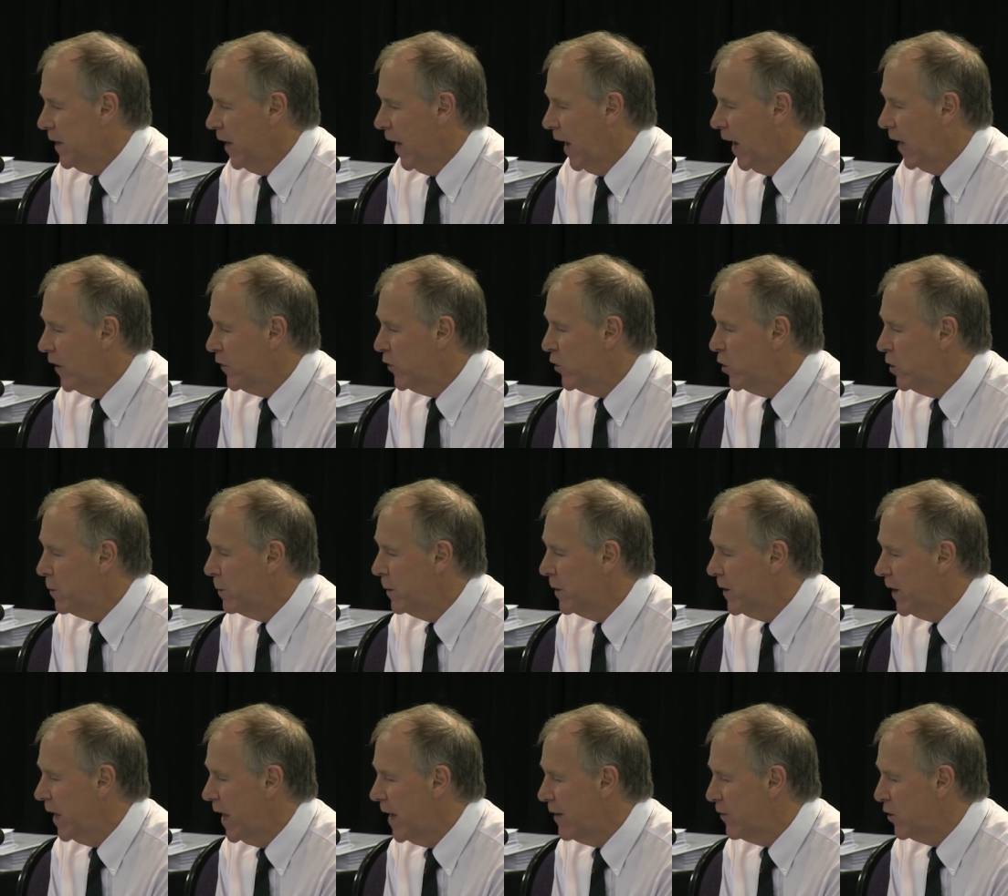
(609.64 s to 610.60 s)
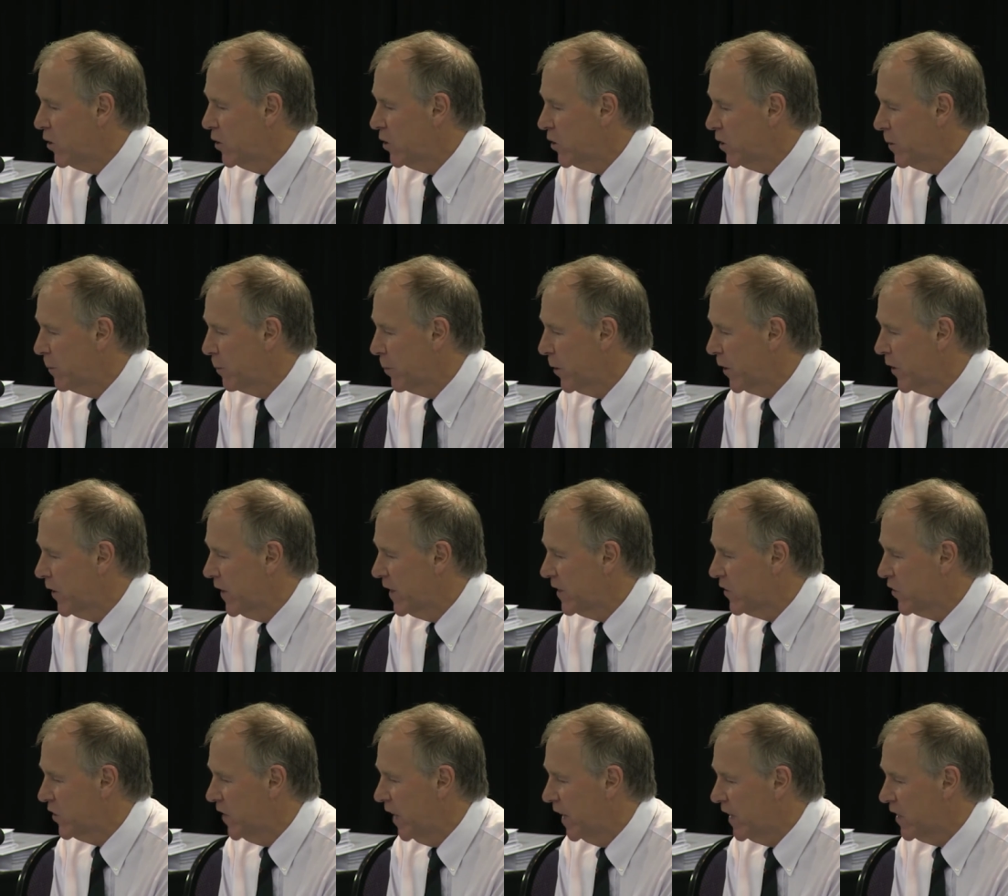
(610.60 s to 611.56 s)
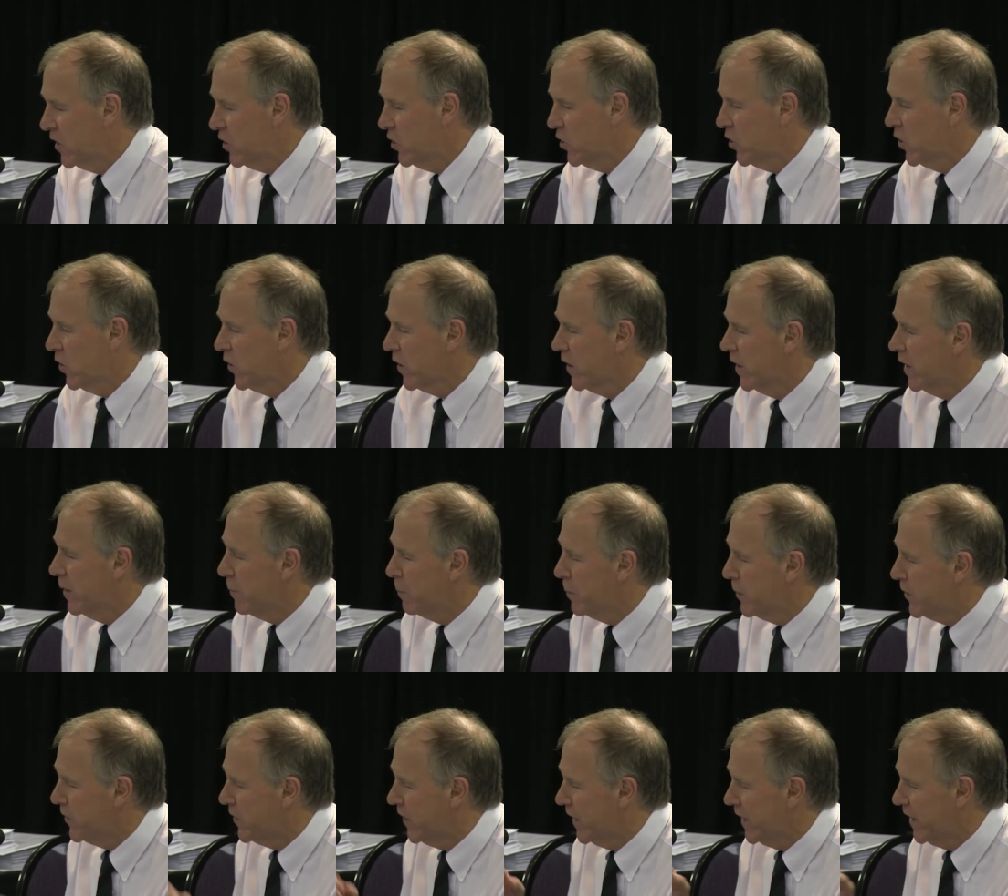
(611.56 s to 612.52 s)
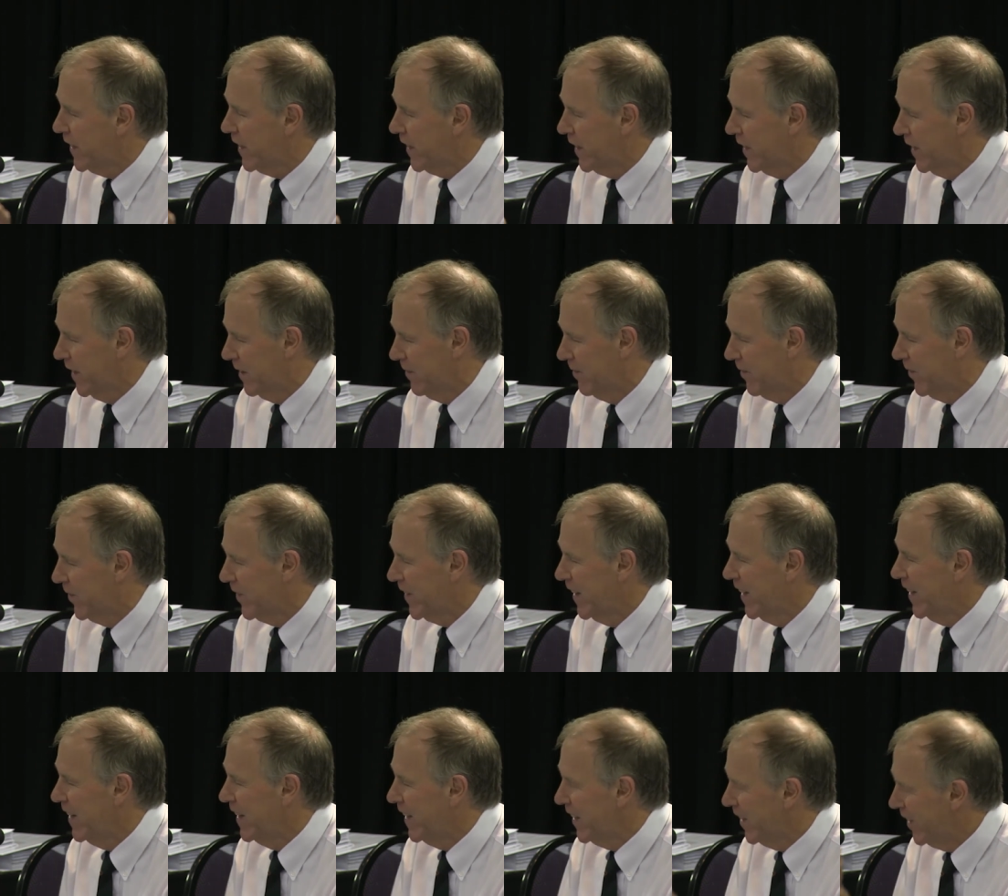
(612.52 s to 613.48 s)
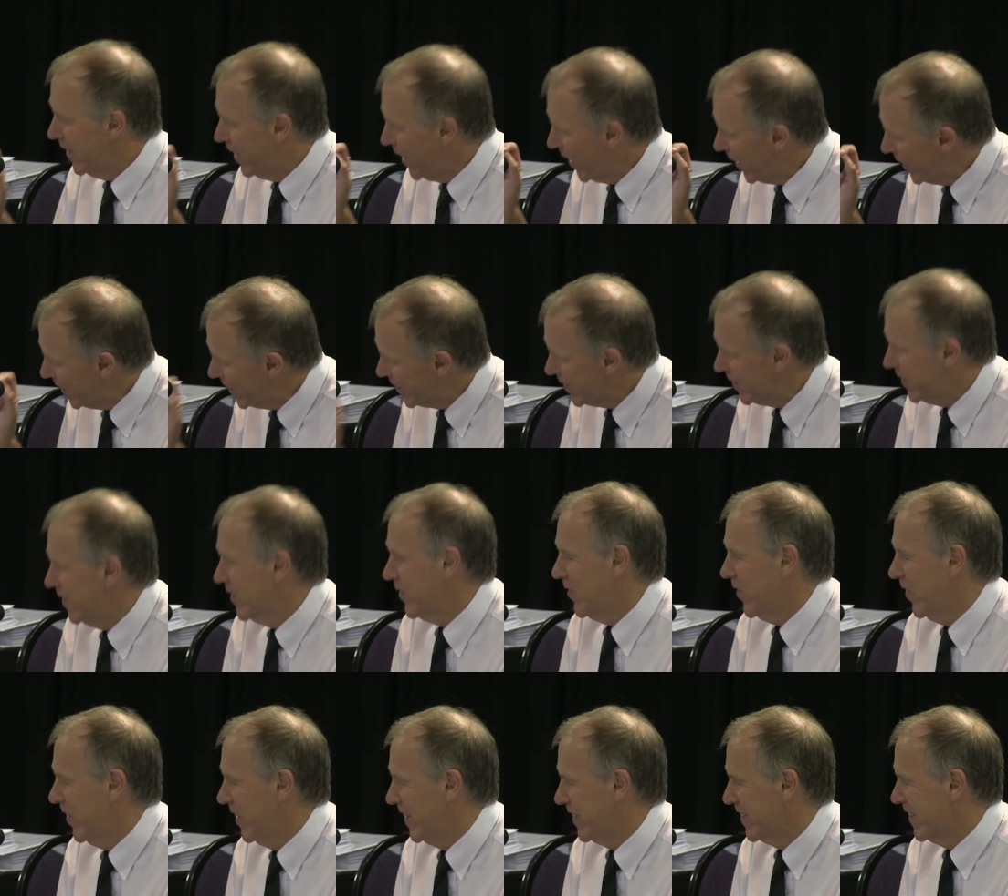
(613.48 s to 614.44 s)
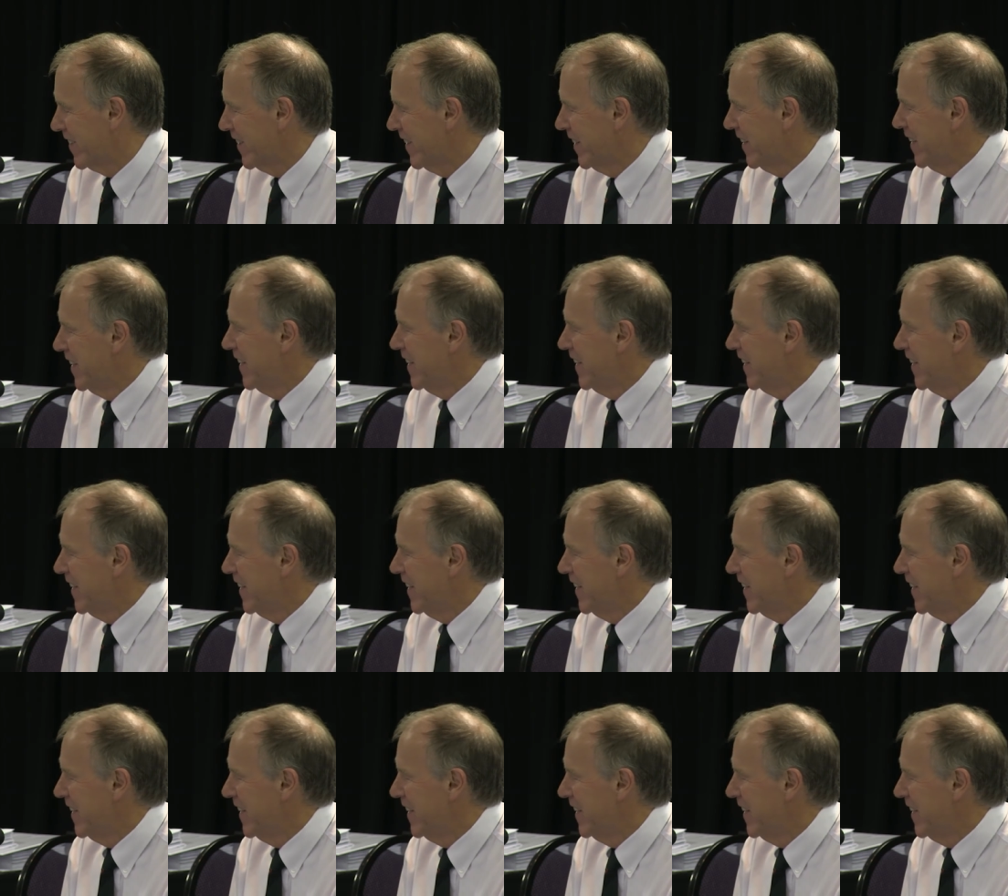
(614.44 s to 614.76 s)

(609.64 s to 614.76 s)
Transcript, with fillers: As human evolution progressed, young children in particular Notice this point.